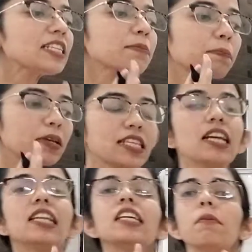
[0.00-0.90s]
is
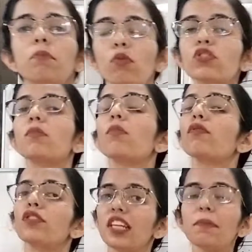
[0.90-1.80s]
basically composed
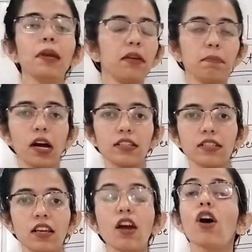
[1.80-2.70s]
of three main parts.
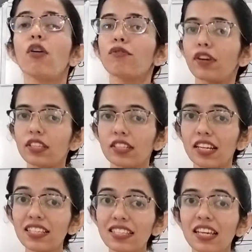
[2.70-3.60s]
First
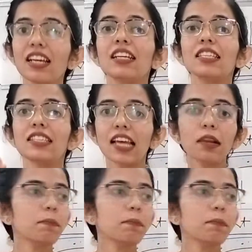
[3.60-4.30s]
is cell